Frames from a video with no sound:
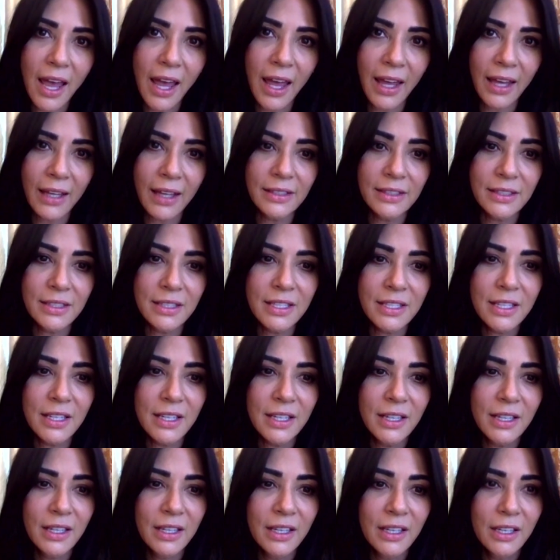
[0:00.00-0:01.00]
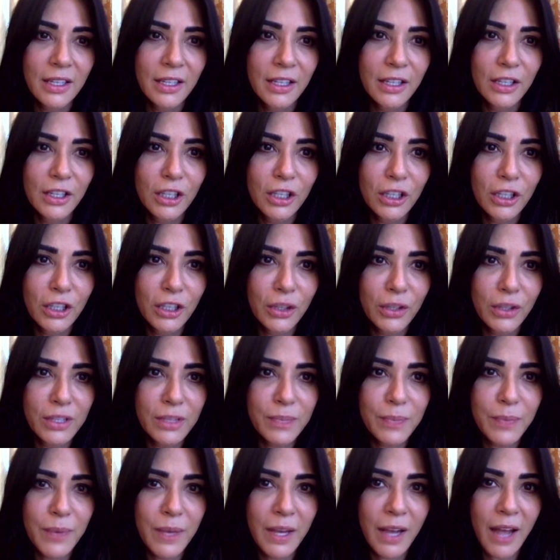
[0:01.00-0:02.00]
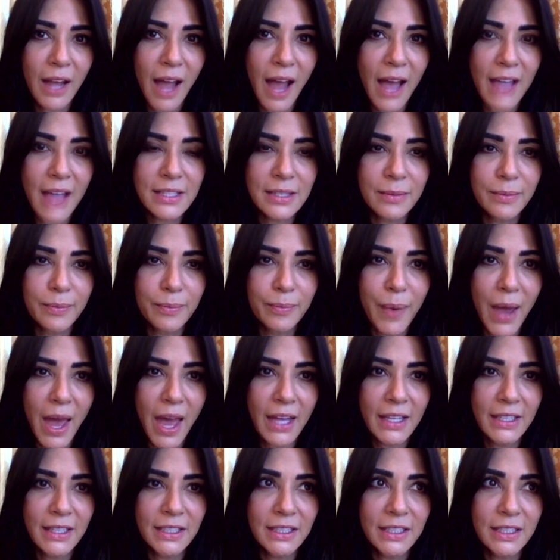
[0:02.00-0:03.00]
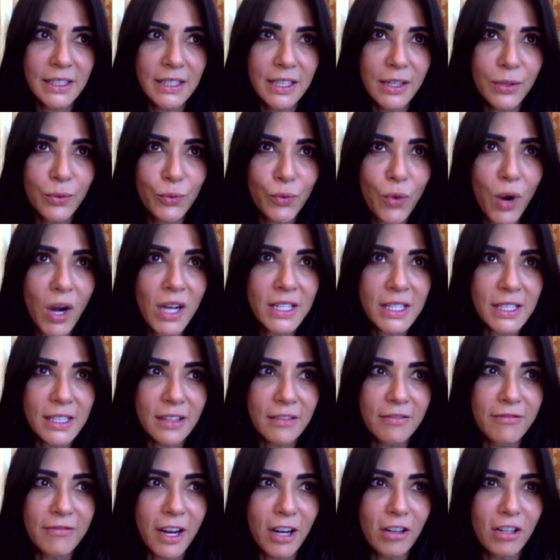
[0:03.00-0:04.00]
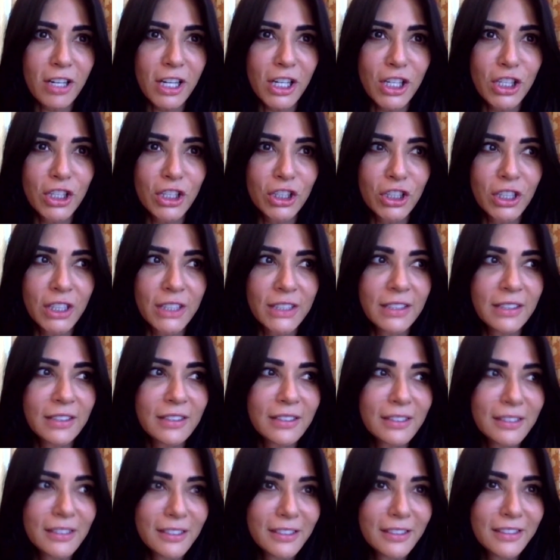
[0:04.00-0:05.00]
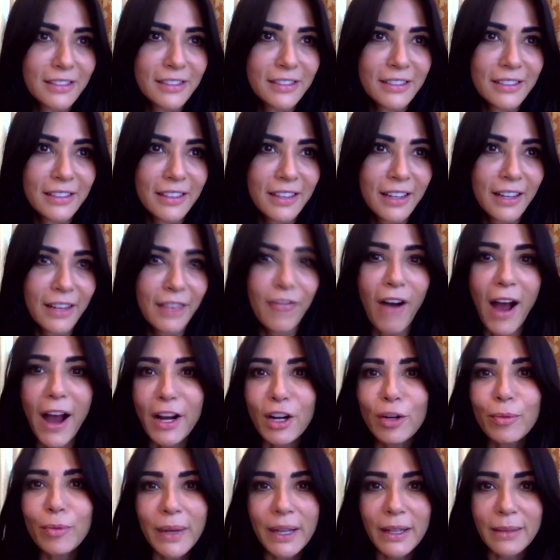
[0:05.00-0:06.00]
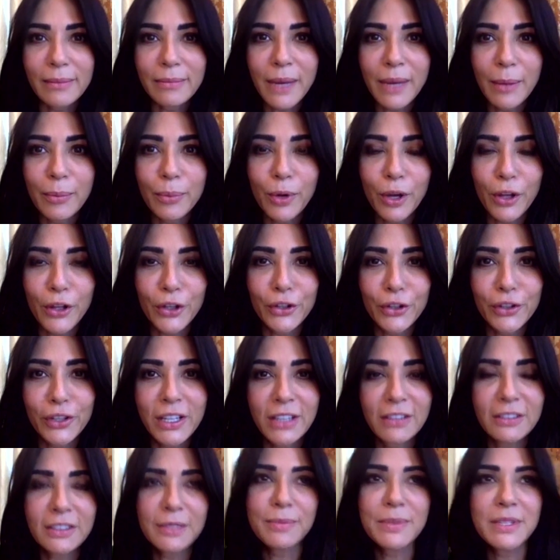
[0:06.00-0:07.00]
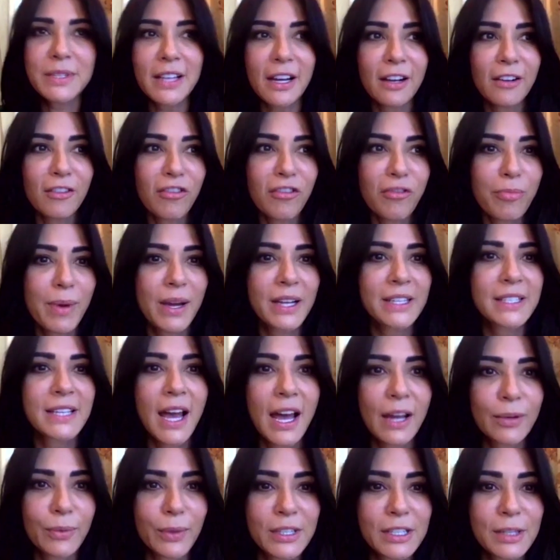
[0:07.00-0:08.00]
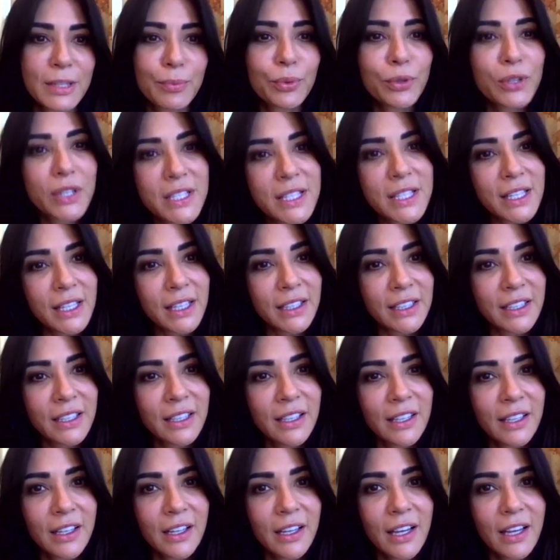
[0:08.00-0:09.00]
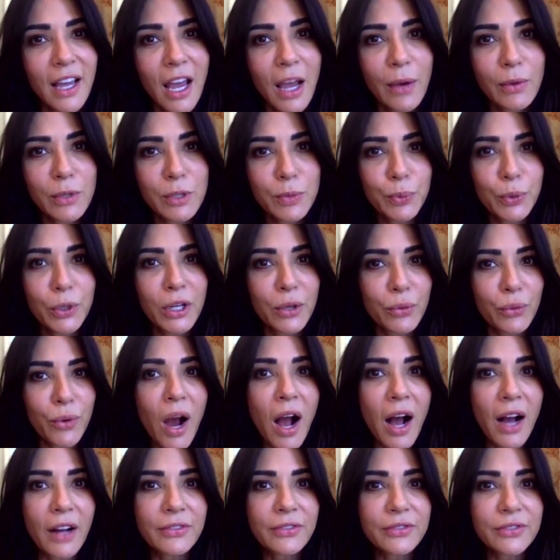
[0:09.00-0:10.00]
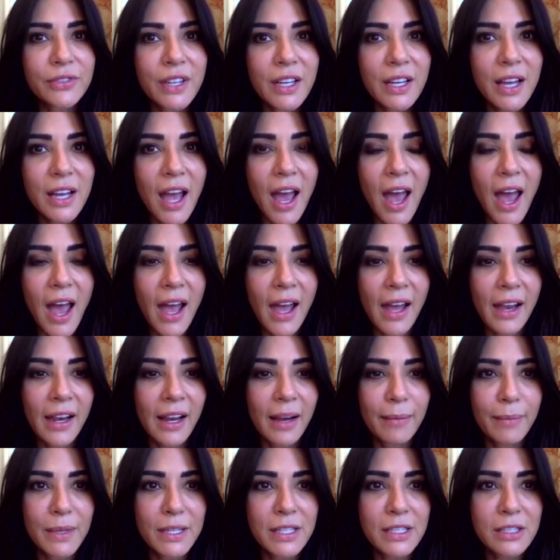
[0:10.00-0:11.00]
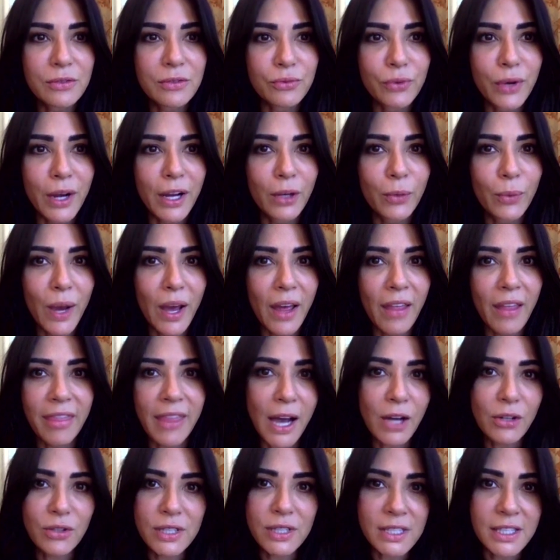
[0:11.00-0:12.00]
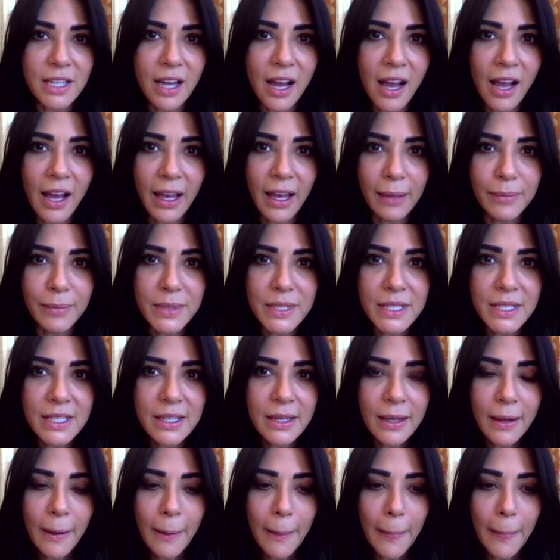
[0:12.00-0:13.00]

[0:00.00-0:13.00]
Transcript: And, you know, it's, it hasn't been, it wasn't a very good environment. My brother killed himself. My dad went to prison. It was pretty rough. And I must have ran away a thousand times.